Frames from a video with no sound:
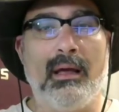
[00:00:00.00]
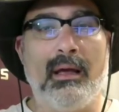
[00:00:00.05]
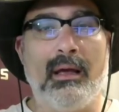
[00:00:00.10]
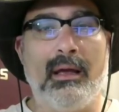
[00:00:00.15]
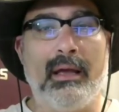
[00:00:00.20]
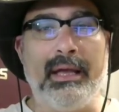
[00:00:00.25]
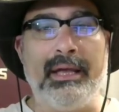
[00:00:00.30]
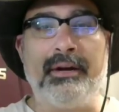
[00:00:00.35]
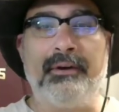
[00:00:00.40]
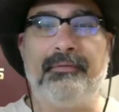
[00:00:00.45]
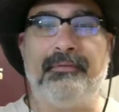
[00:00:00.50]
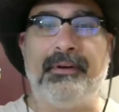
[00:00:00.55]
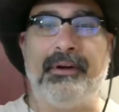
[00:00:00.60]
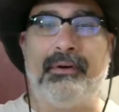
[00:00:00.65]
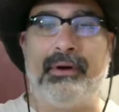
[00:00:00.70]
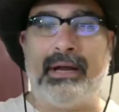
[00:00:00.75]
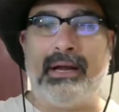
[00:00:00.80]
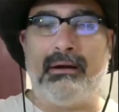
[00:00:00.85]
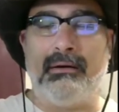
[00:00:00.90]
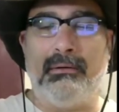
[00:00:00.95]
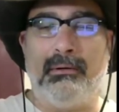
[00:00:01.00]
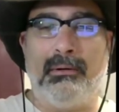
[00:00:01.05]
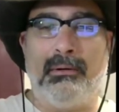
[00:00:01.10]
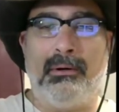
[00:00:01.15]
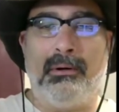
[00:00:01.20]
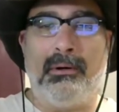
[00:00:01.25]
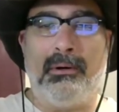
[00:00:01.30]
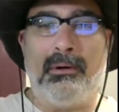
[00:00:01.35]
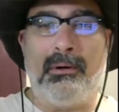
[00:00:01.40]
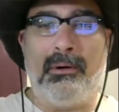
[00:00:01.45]
interfering
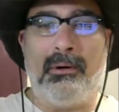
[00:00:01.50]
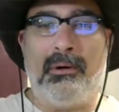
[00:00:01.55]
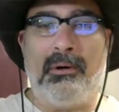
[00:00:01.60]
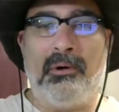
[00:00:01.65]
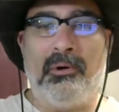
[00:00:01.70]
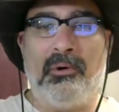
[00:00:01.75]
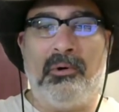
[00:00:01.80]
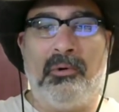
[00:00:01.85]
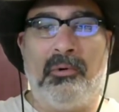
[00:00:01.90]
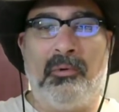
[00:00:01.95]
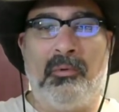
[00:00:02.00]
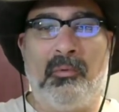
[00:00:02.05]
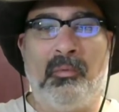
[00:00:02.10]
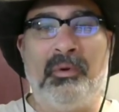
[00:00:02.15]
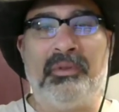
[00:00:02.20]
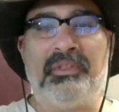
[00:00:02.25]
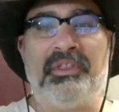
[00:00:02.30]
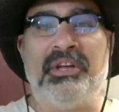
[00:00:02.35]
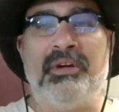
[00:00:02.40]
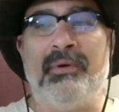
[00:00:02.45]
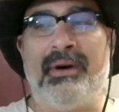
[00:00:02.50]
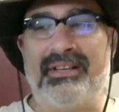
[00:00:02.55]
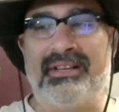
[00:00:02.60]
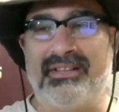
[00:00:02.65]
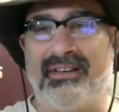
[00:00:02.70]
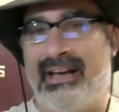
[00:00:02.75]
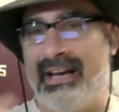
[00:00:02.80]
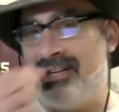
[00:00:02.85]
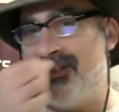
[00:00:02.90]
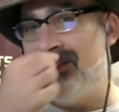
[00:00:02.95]
with the U.S.
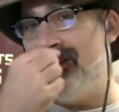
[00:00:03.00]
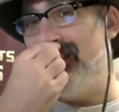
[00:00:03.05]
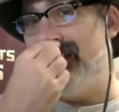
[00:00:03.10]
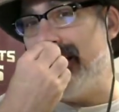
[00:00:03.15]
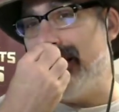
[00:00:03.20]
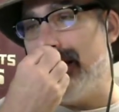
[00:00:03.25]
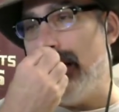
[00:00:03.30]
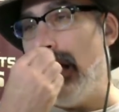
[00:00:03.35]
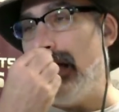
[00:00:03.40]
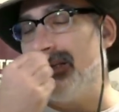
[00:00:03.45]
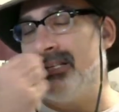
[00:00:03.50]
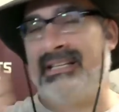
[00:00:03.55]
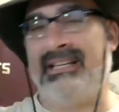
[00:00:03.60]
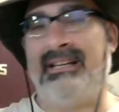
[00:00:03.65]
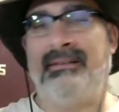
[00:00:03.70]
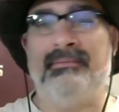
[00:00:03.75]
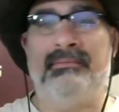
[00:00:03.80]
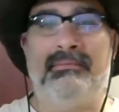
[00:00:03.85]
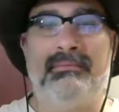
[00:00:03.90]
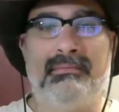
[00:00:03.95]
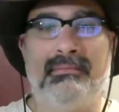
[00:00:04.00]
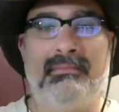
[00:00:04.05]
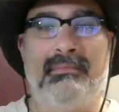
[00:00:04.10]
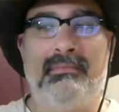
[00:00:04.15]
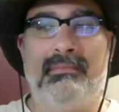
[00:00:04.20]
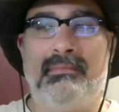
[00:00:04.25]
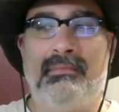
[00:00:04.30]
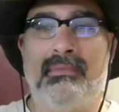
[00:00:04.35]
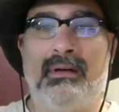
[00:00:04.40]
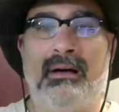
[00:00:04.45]
elections and costing them
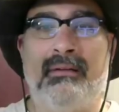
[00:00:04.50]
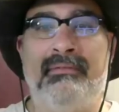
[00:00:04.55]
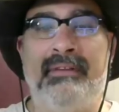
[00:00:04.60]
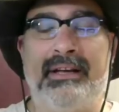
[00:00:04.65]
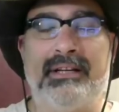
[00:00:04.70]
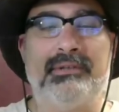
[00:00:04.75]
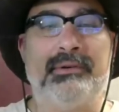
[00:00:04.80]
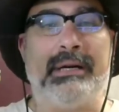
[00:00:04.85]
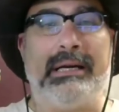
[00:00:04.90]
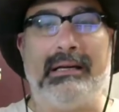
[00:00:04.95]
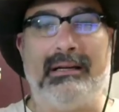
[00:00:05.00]
a victory.